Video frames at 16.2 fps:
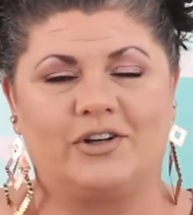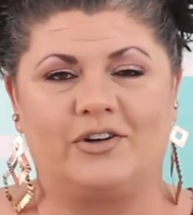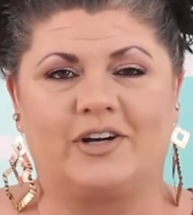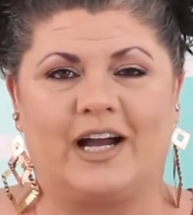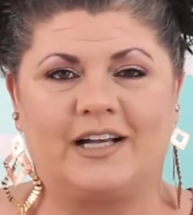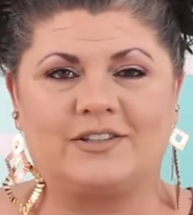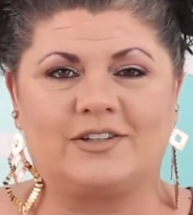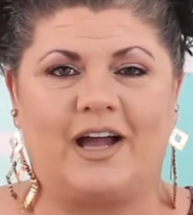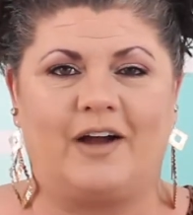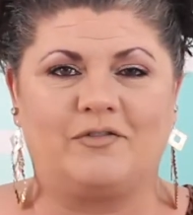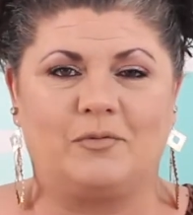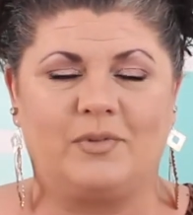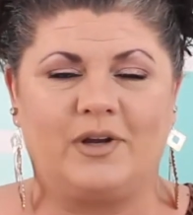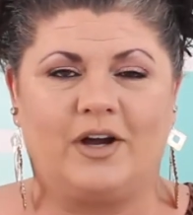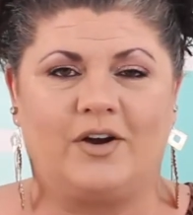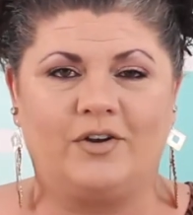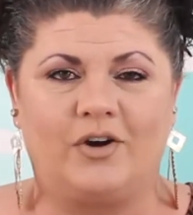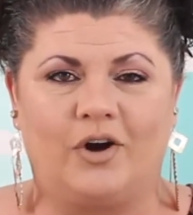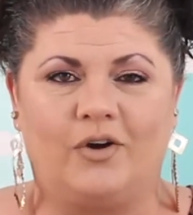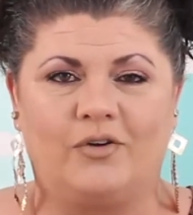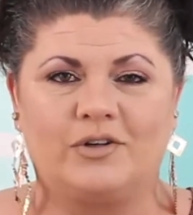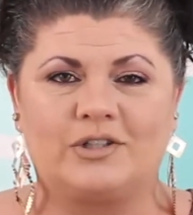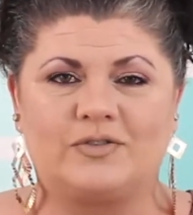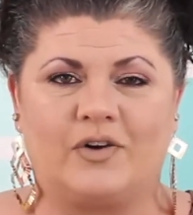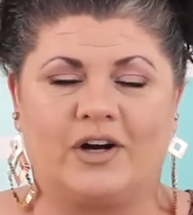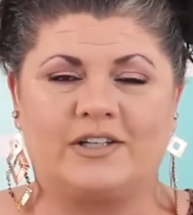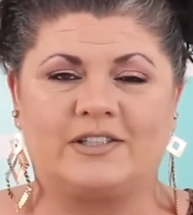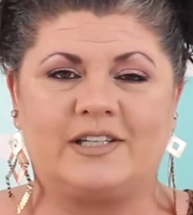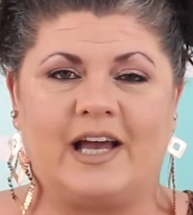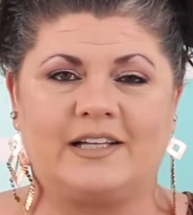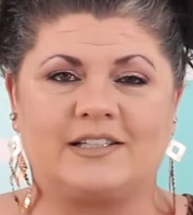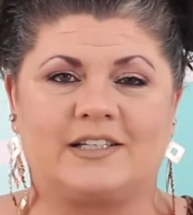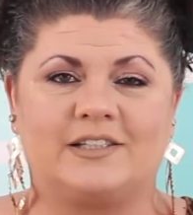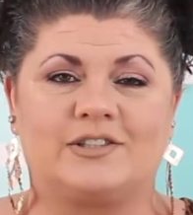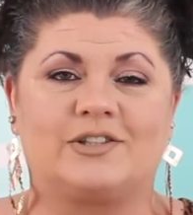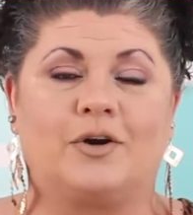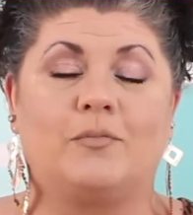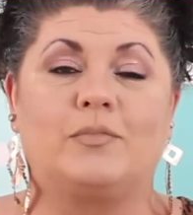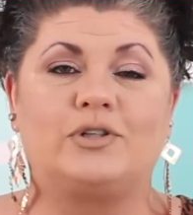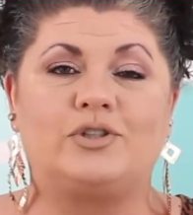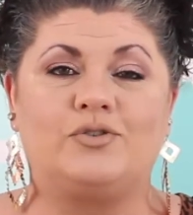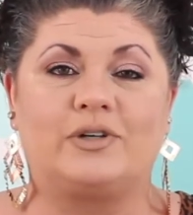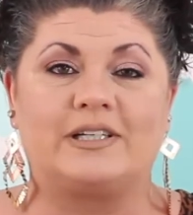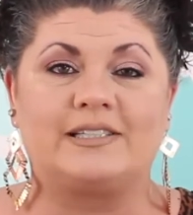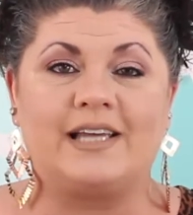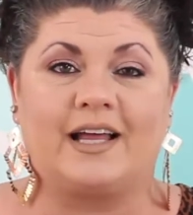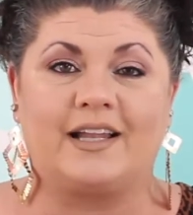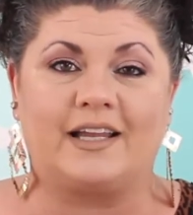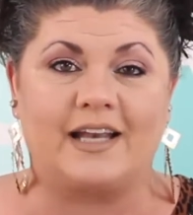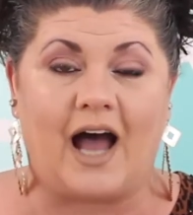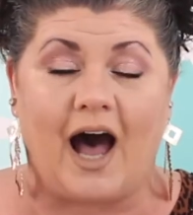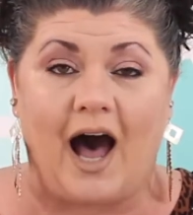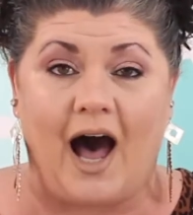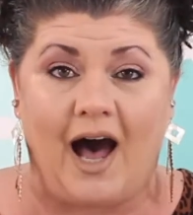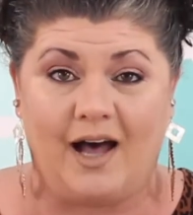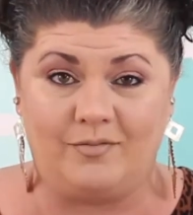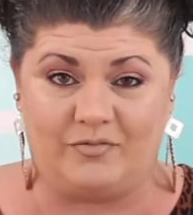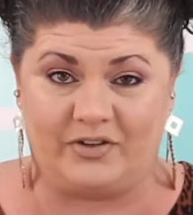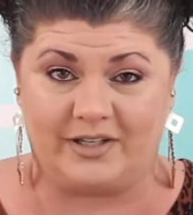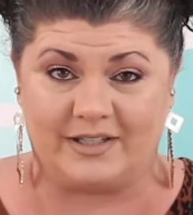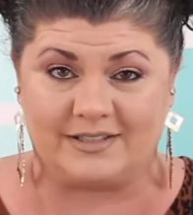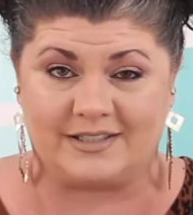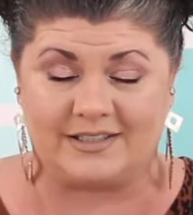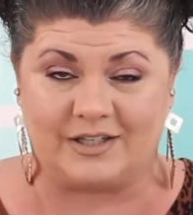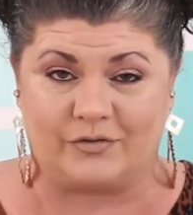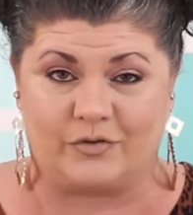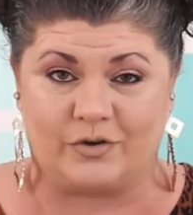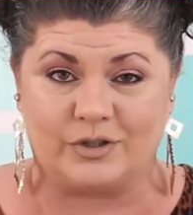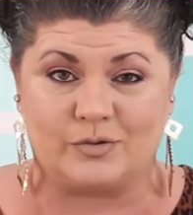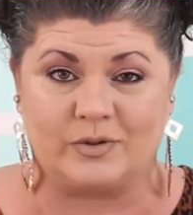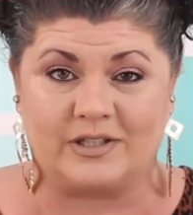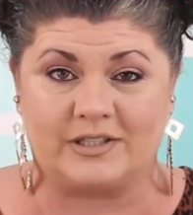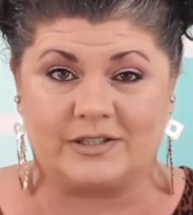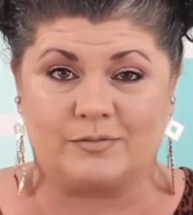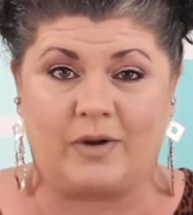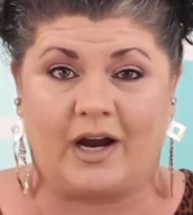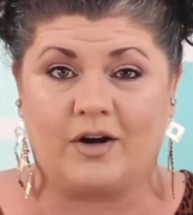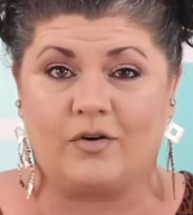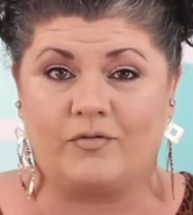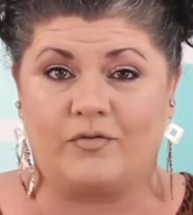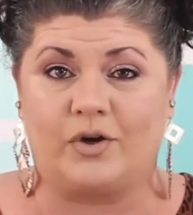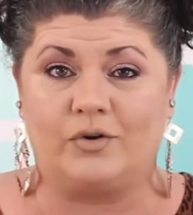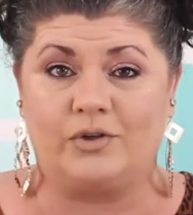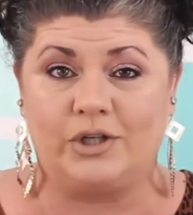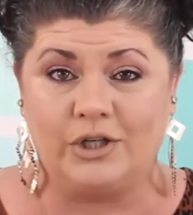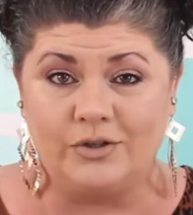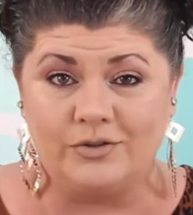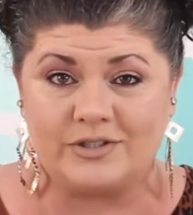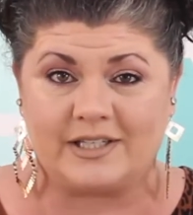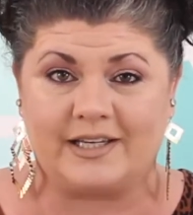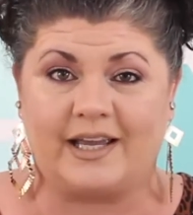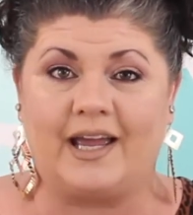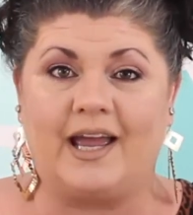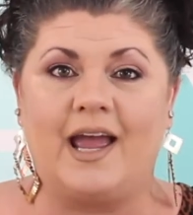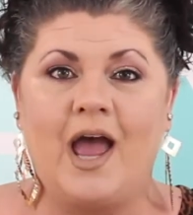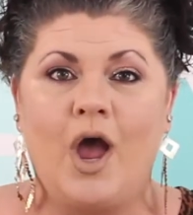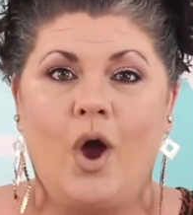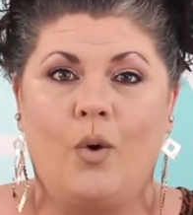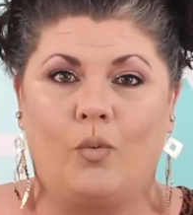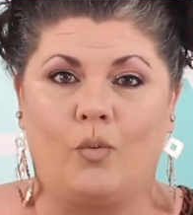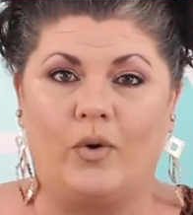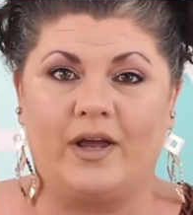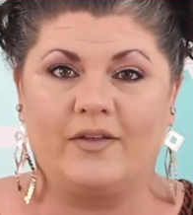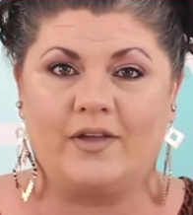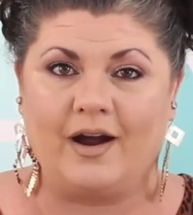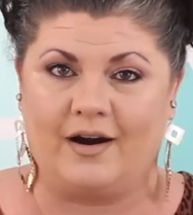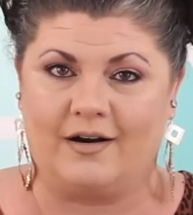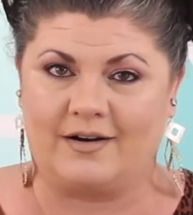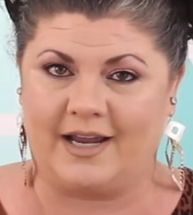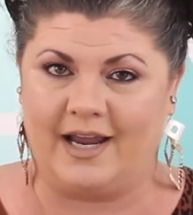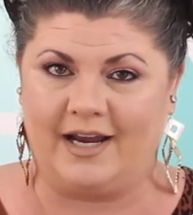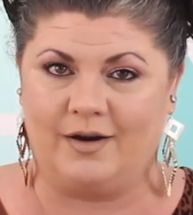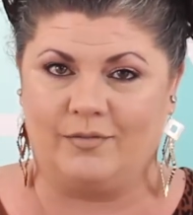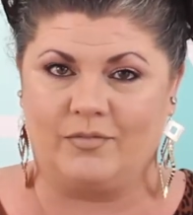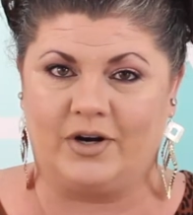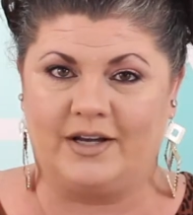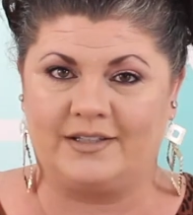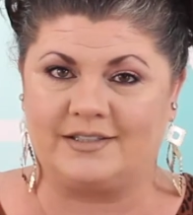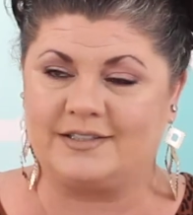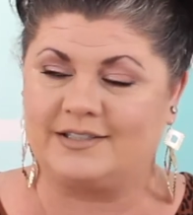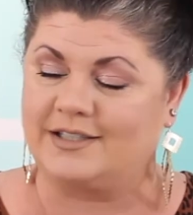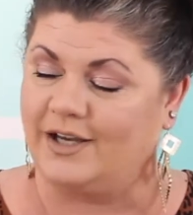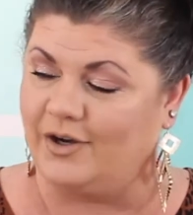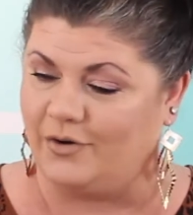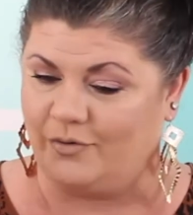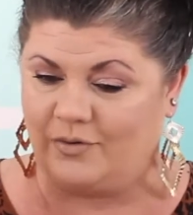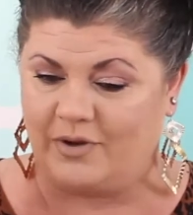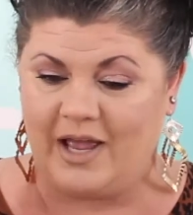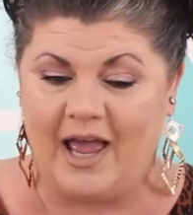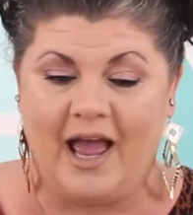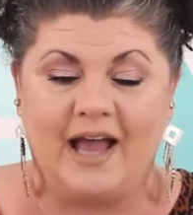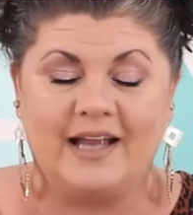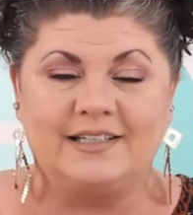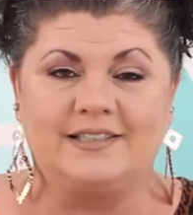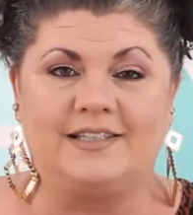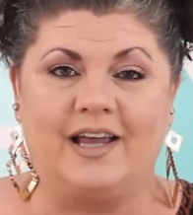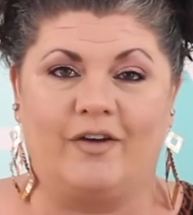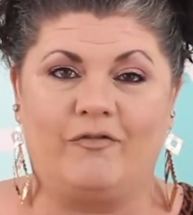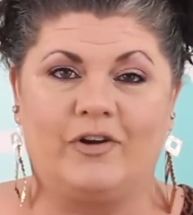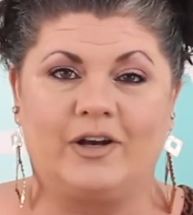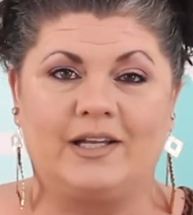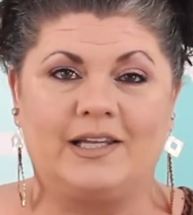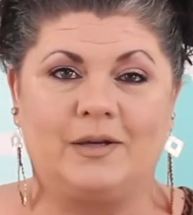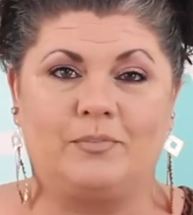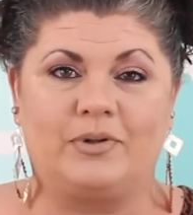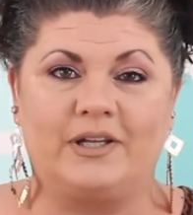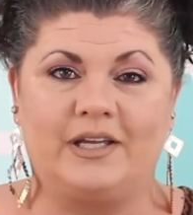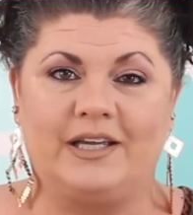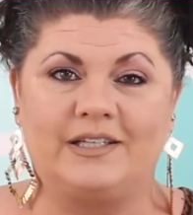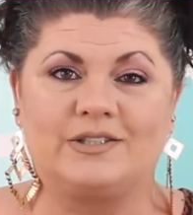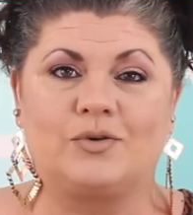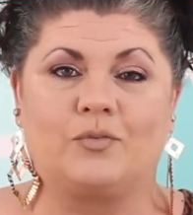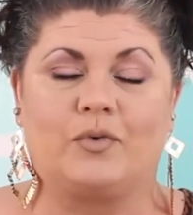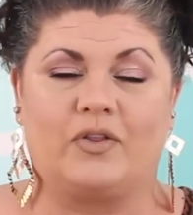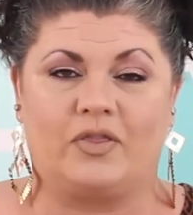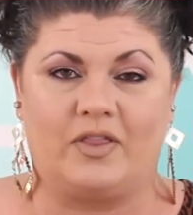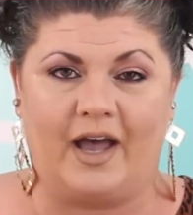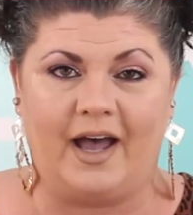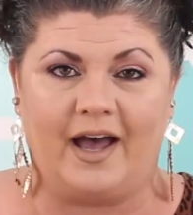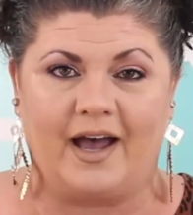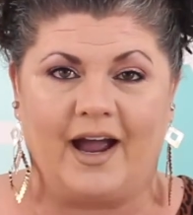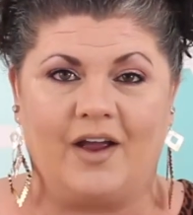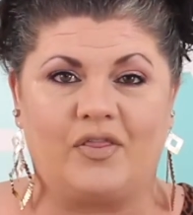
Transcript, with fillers: You guys will have to be on your own as far as that's concerned, but you can tell an obvious difference with this microphone using it with our camera. So definitely pleased with that.